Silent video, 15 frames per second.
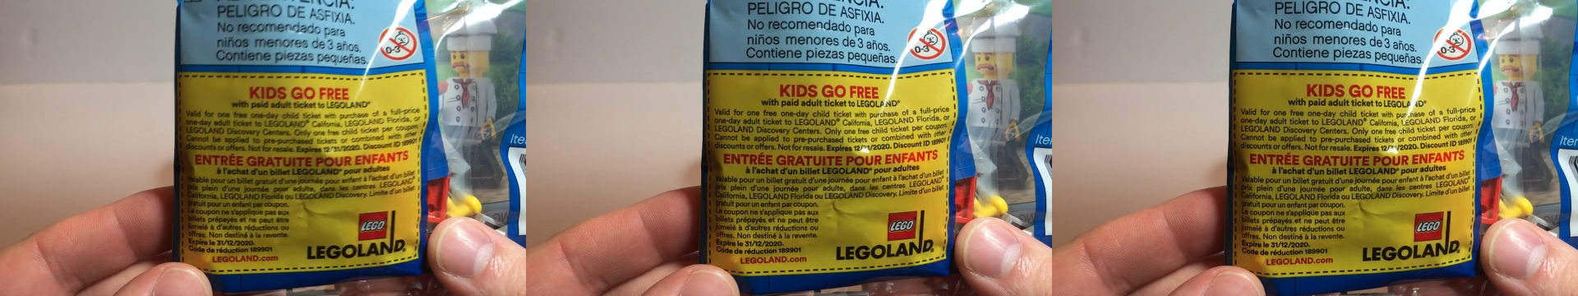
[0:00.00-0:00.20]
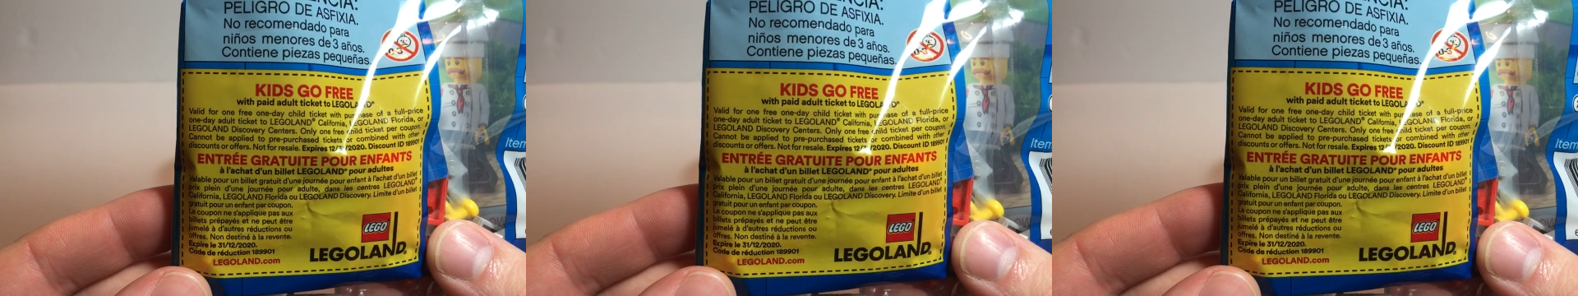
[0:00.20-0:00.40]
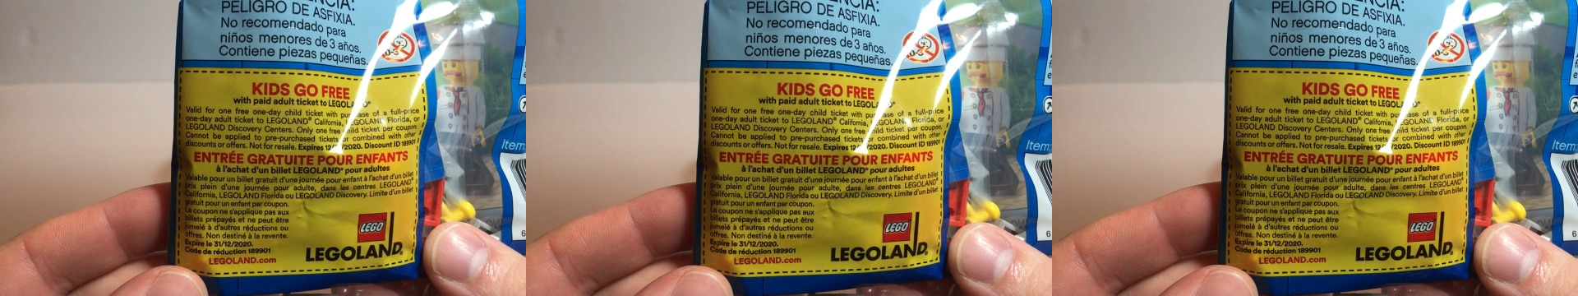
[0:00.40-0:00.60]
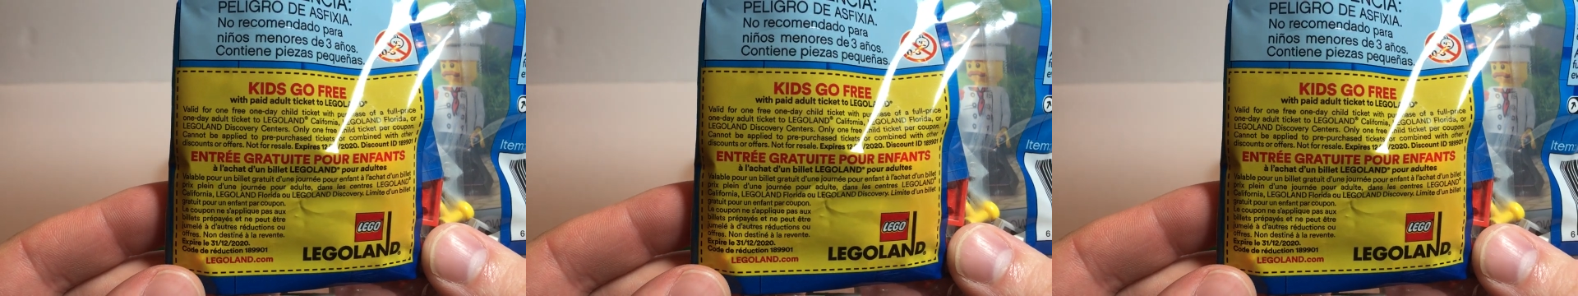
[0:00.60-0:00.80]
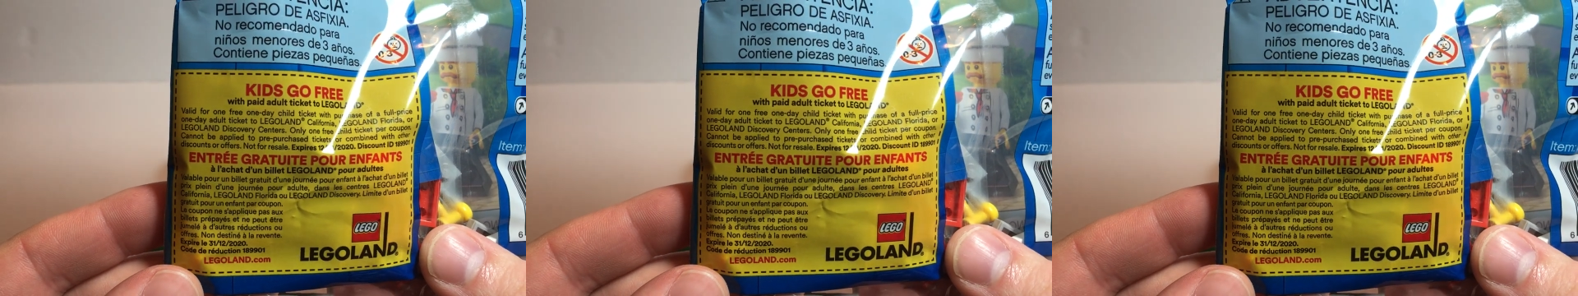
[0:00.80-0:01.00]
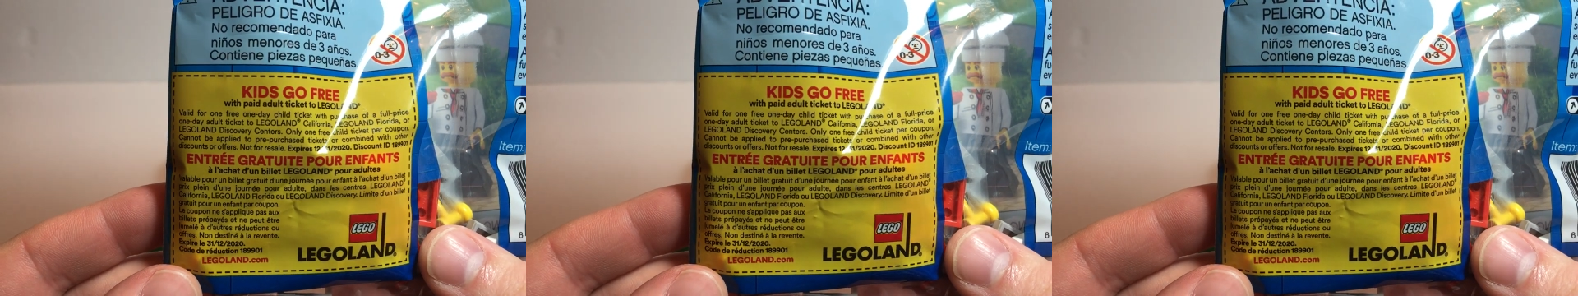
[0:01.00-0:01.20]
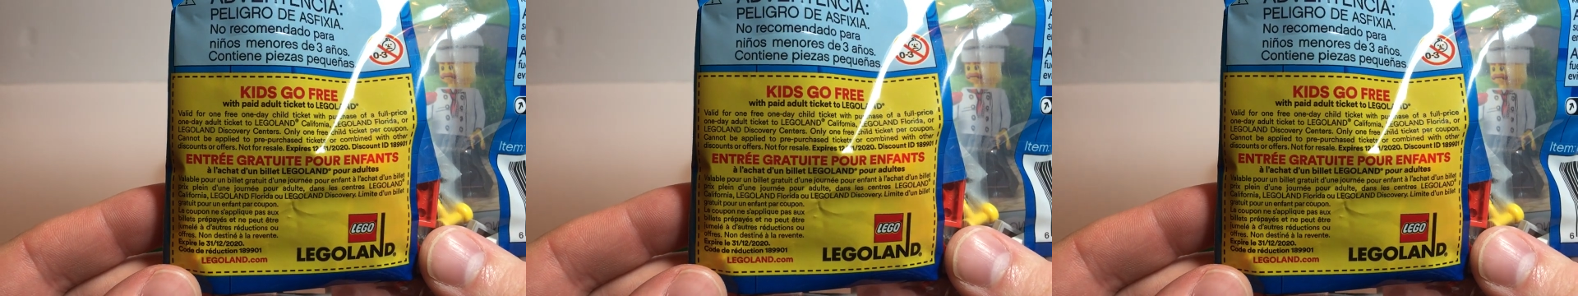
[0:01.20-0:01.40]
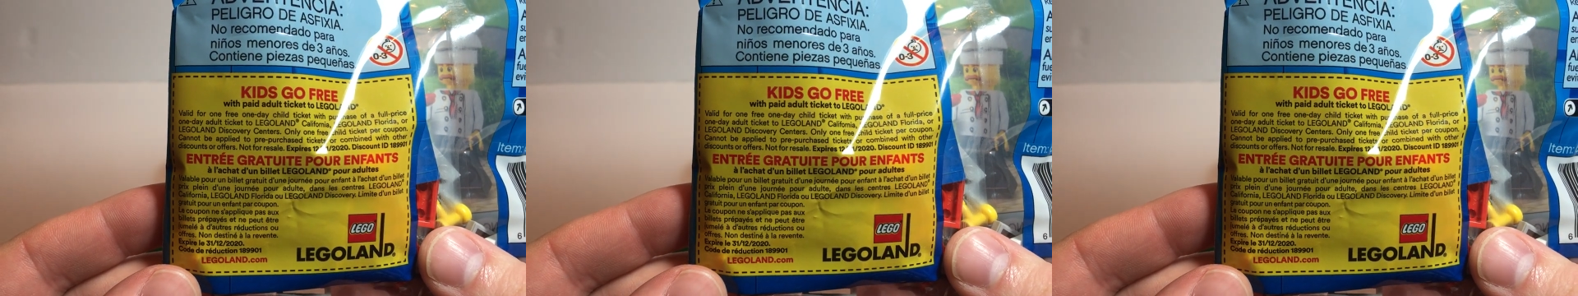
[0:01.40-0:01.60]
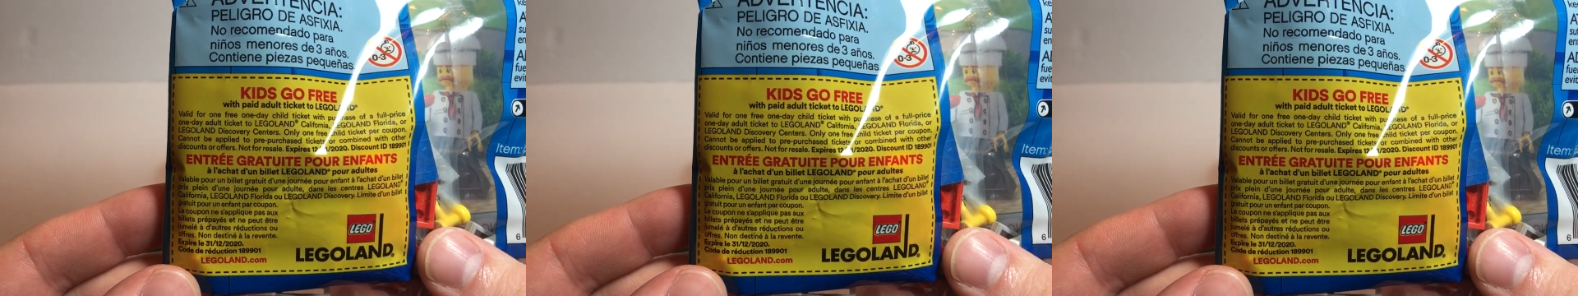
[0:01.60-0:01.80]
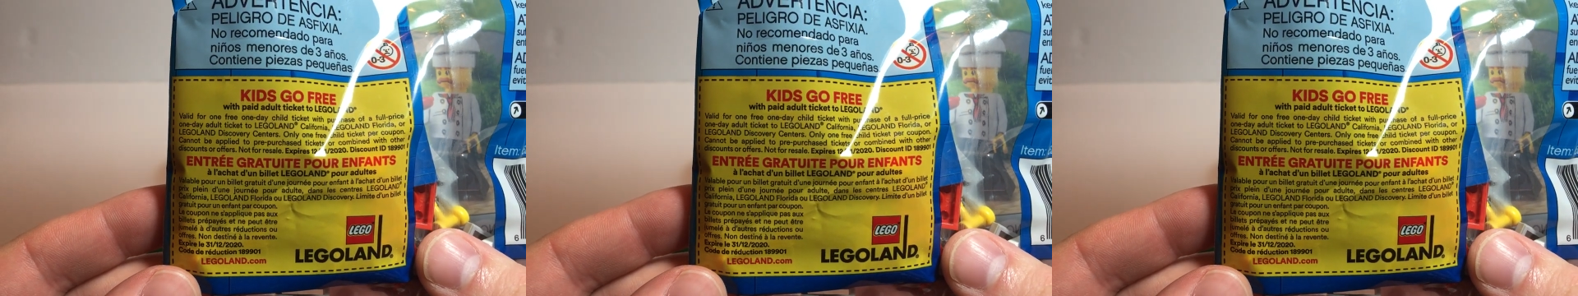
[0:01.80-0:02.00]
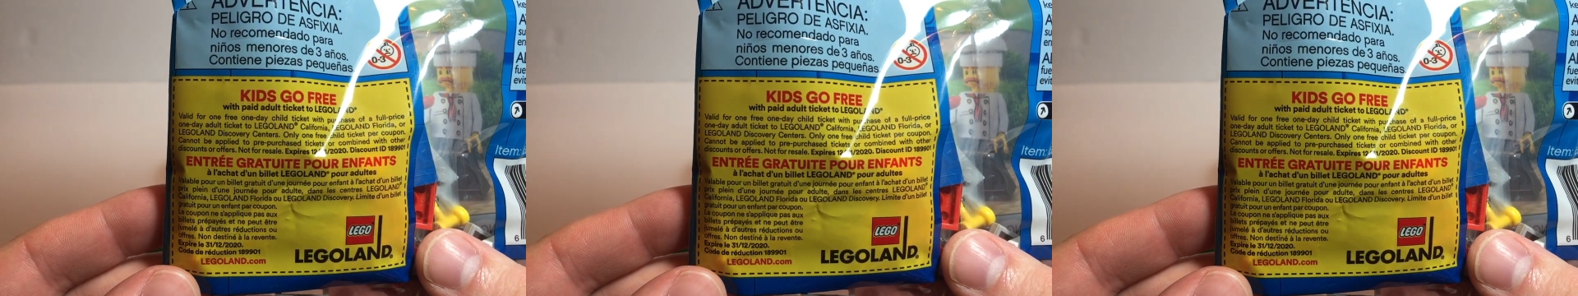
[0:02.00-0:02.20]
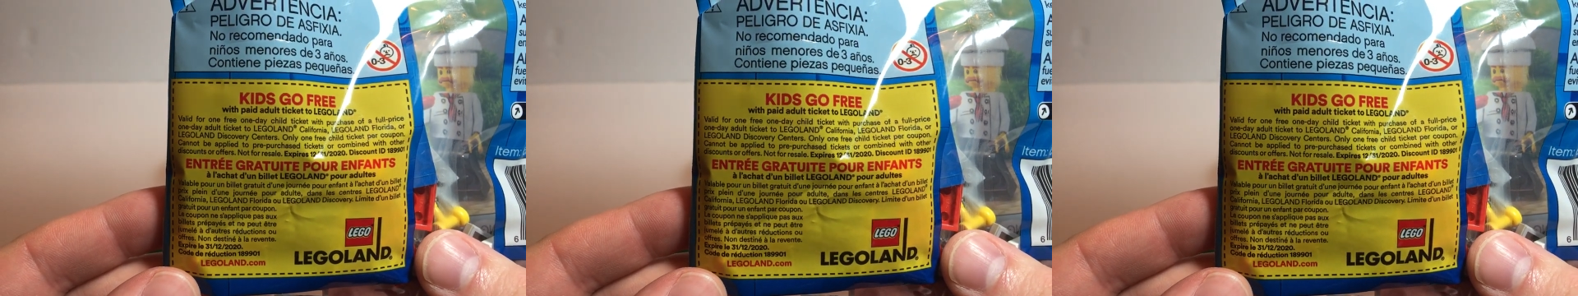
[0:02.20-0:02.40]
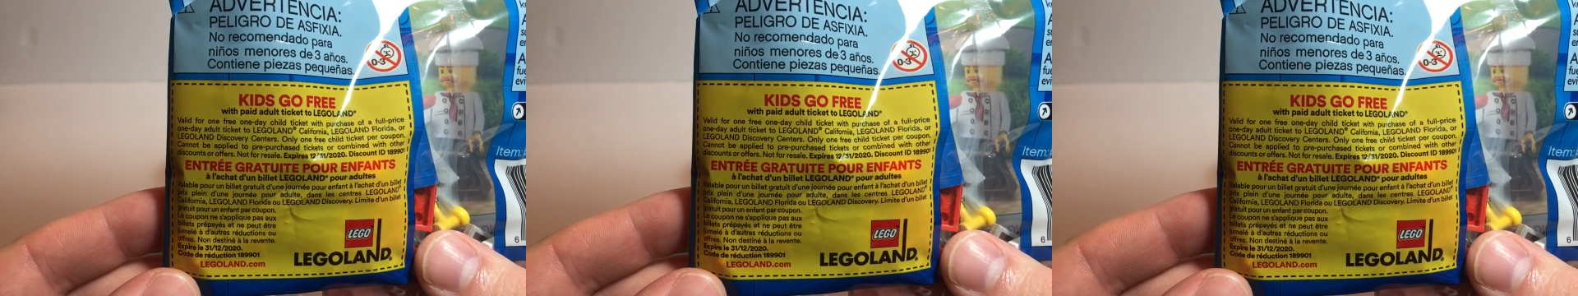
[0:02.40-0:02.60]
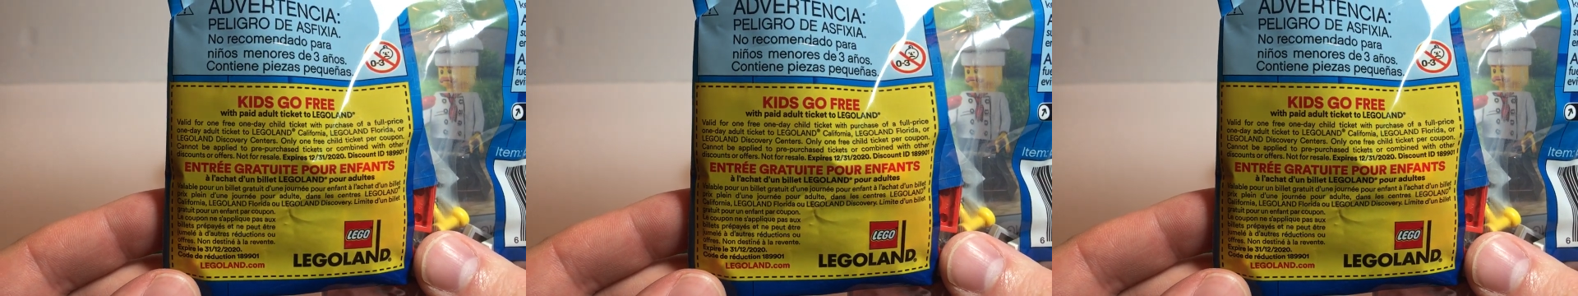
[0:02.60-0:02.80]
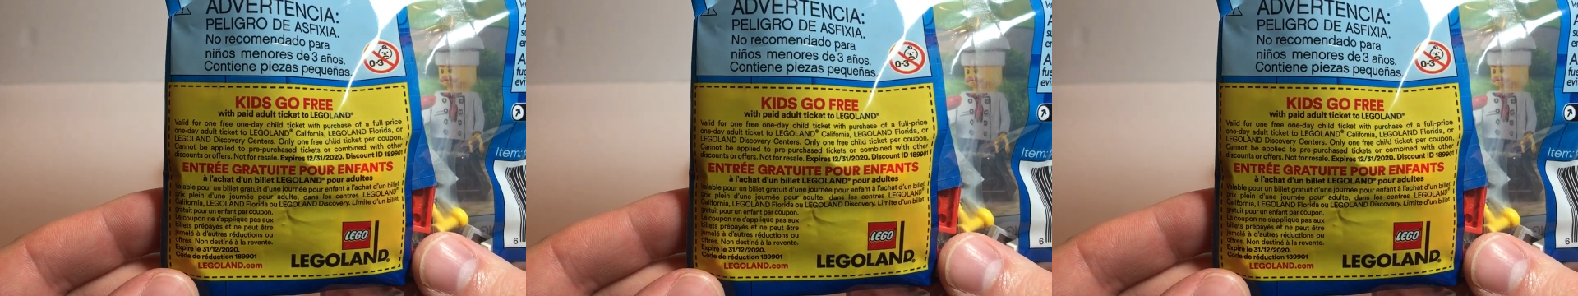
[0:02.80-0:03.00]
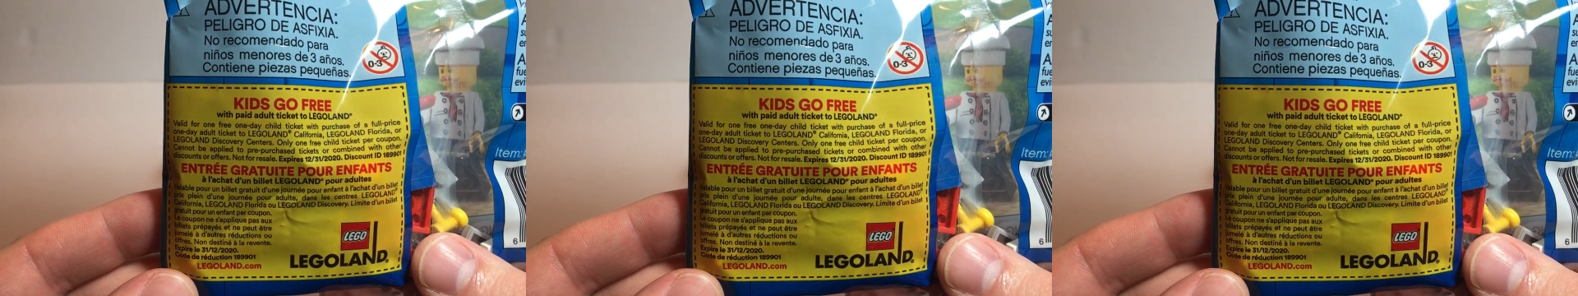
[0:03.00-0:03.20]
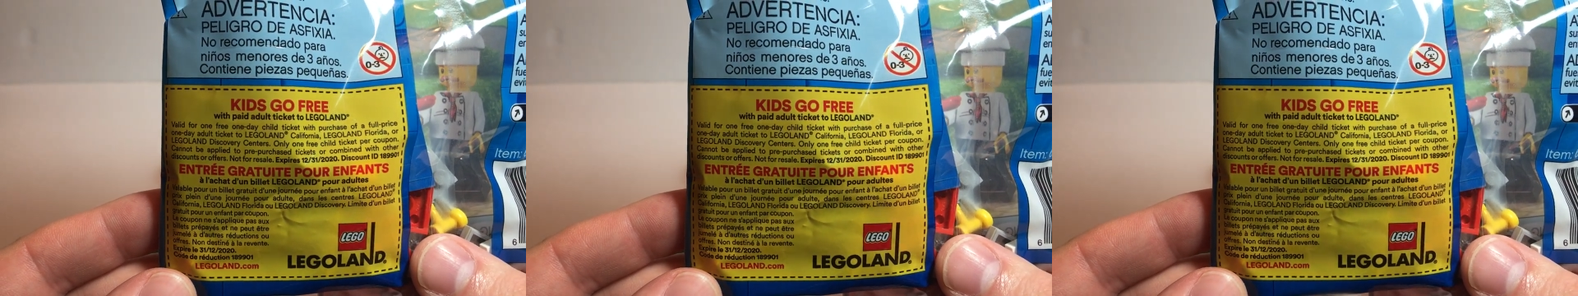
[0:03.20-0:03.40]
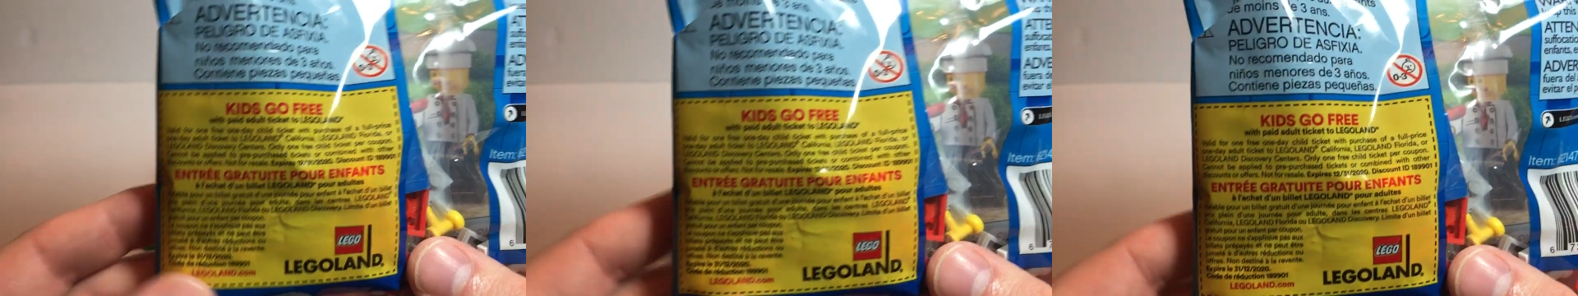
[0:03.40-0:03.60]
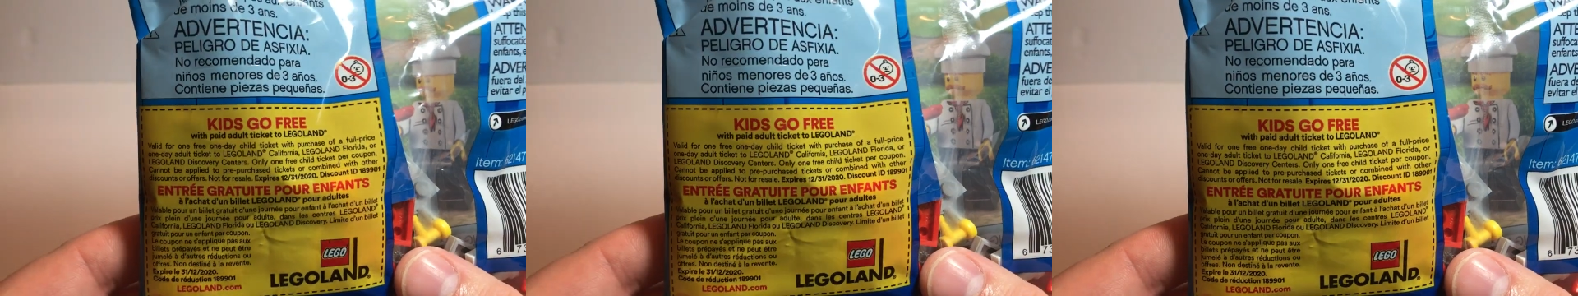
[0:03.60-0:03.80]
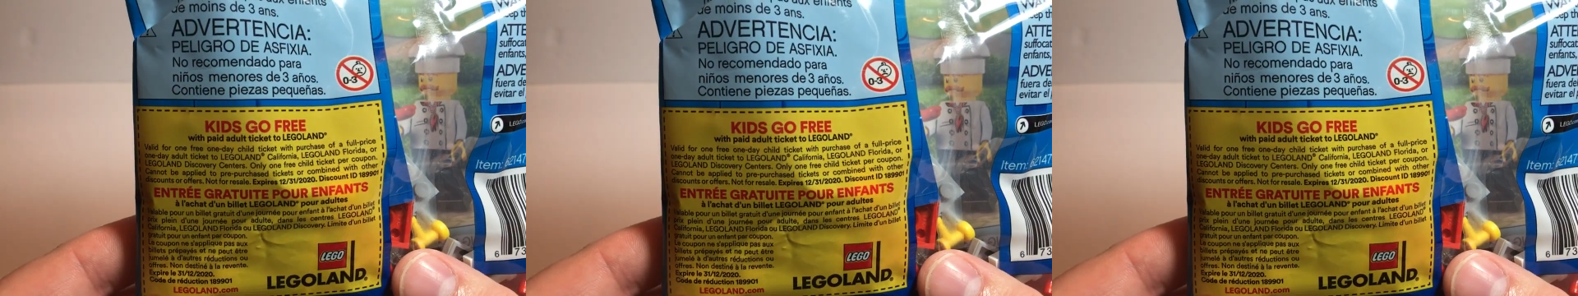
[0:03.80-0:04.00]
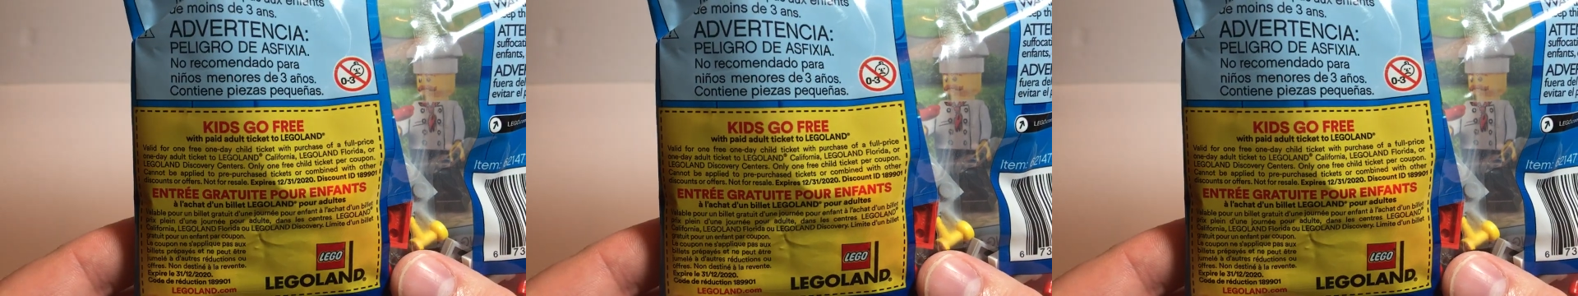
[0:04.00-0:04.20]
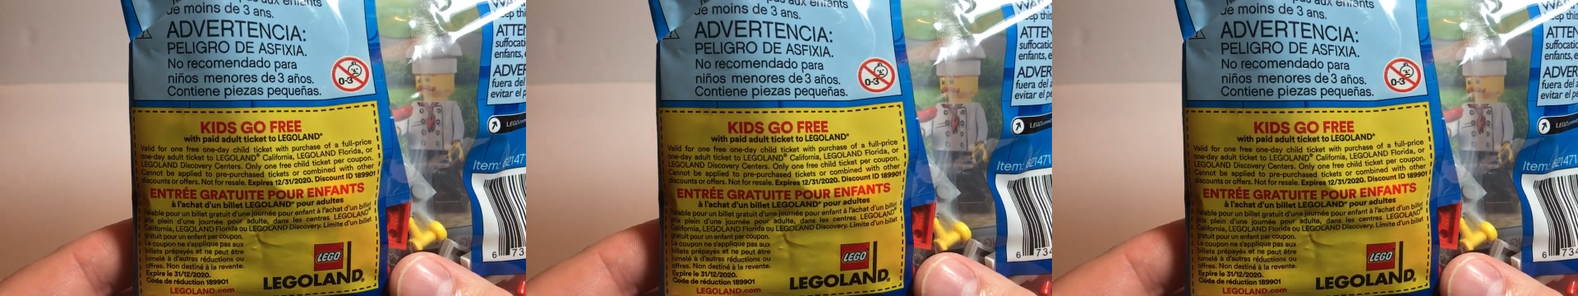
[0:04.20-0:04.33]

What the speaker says: (no speaker visible)